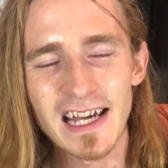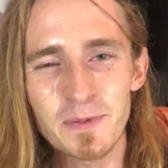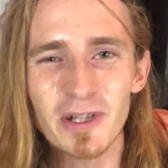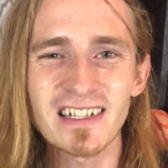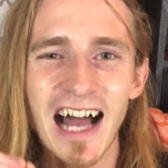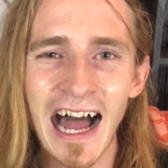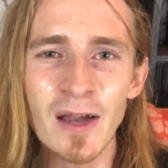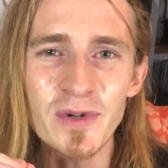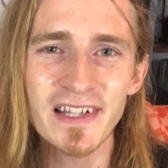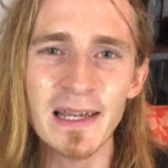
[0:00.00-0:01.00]
It's because
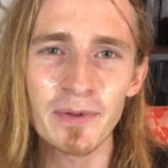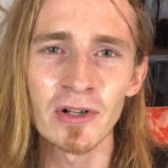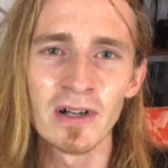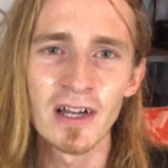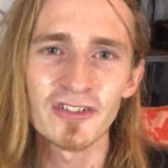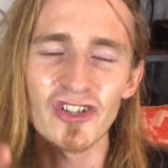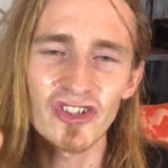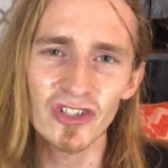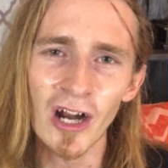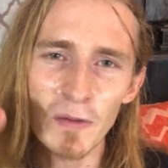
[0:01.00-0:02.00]
I was able to
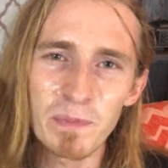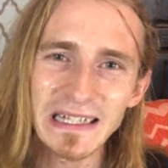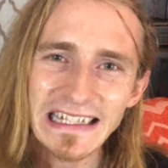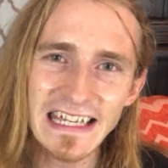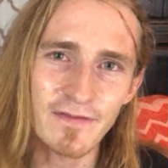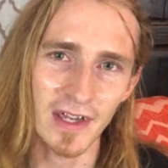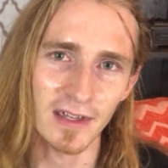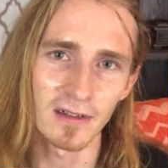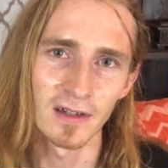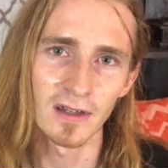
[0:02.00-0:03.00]
start
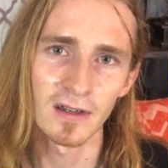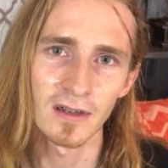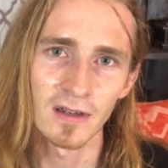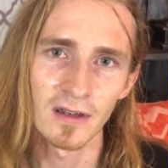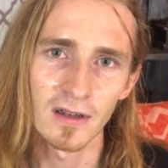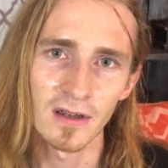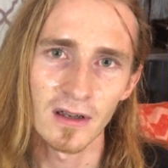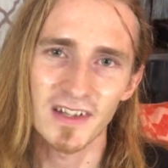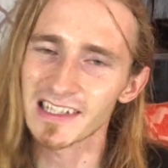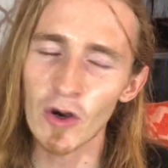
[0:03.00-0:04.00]
believing
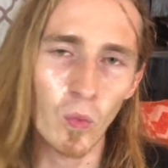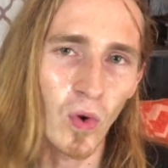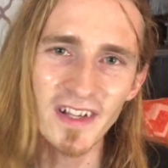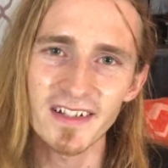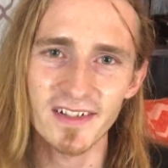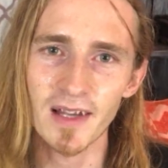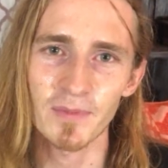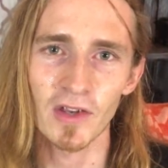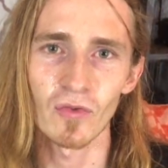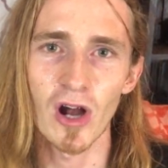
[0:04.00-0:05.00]
that there wasn't
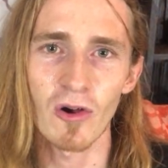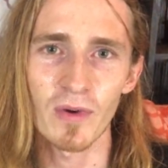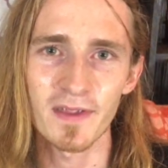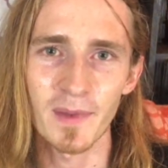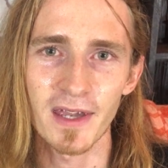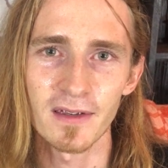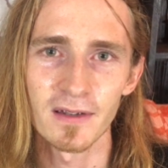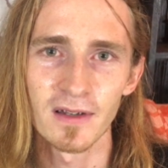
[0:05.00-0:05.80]
something wrong with me.